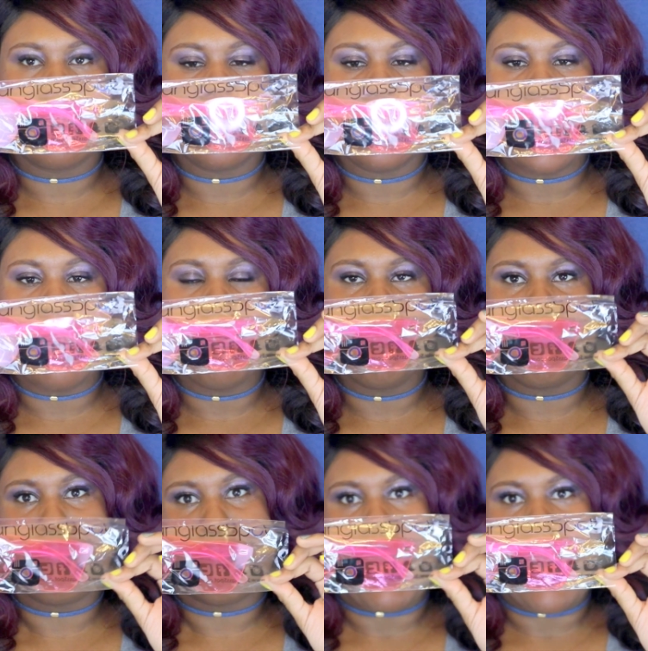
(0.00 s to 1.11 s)
clear
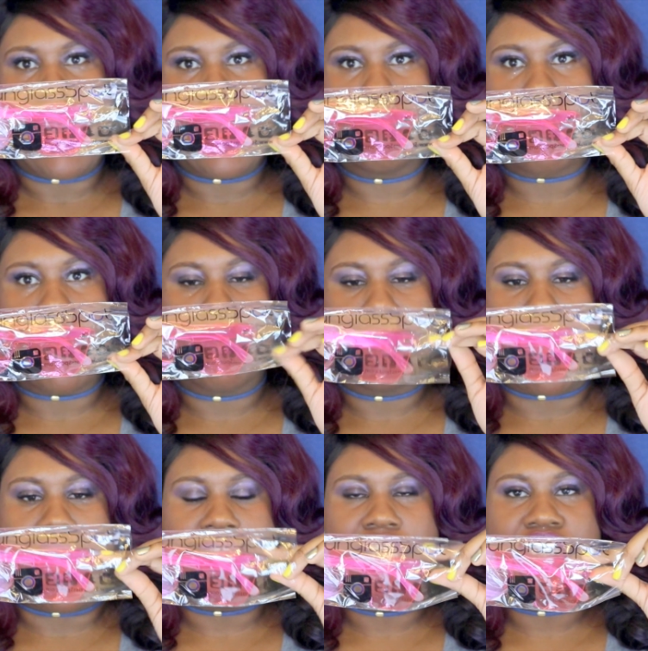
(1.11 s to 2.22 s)
bag pa
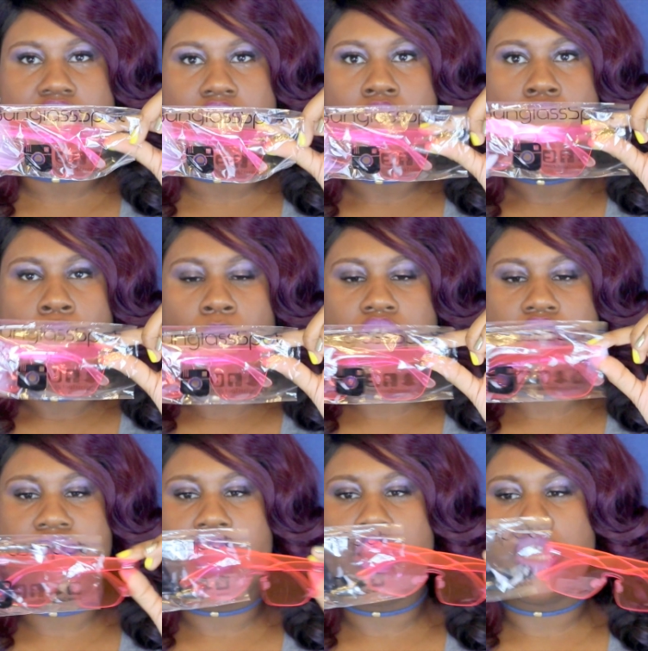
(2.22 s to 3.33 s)
packaging, which is very